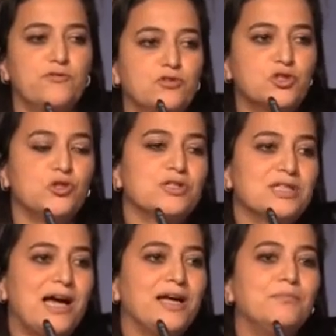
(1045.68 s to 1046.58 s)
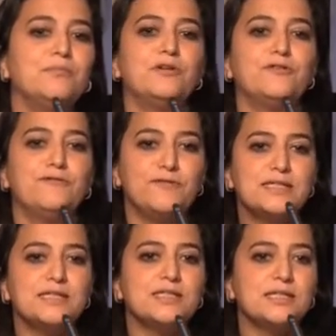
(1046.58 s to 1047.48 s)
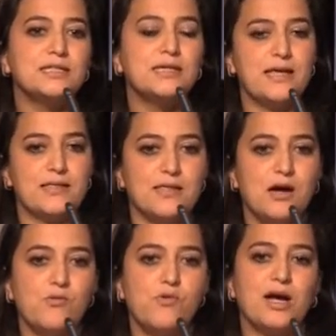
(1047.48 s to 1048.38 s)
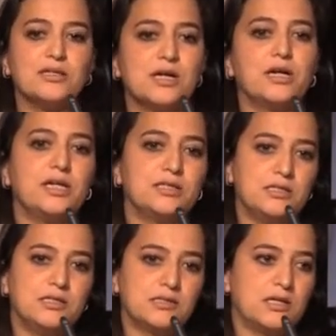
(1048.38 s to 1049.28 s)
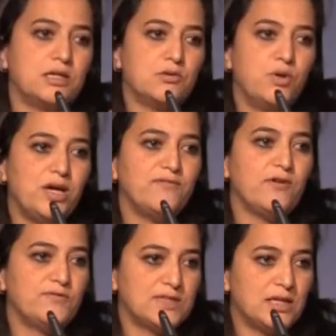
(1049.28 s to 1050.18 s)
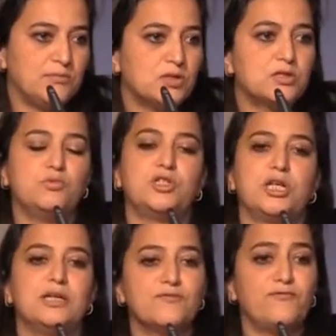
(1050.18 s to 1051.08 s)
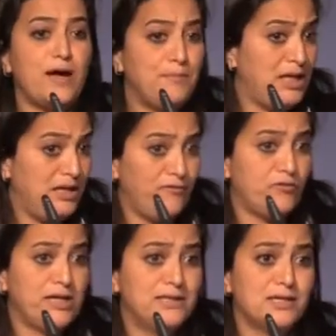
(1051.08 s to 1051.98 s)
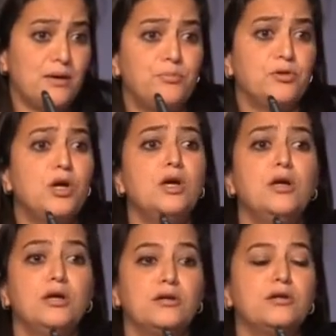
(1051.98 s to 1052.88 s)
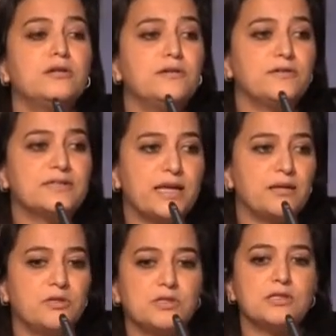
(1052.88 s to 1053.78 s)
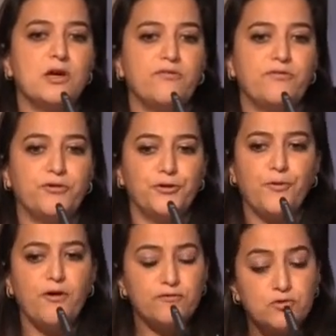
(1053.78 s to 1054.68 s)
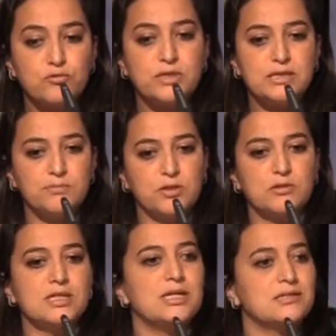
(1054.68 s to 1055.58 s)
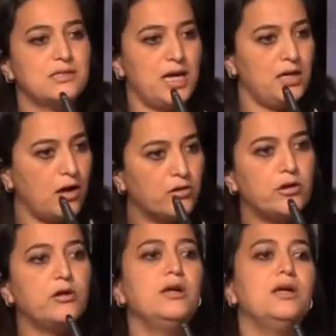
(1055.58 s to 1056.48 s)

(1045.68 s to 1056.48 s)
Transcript: short time visiting, and now we are targeting a second wave of segments, which are family, for example, segments of tourists, because they stay longer